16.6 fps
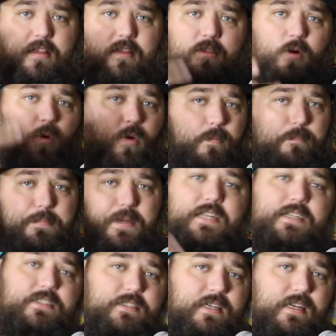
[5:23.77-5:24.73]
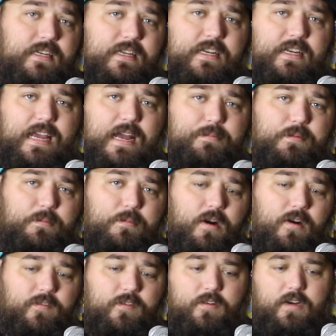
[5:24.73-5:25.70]
Thor beats Captain
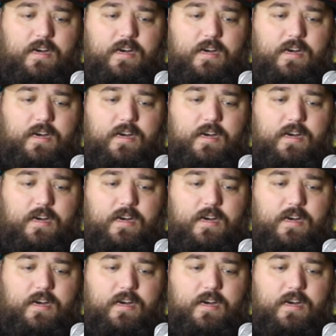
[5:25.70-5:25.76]
Marvel.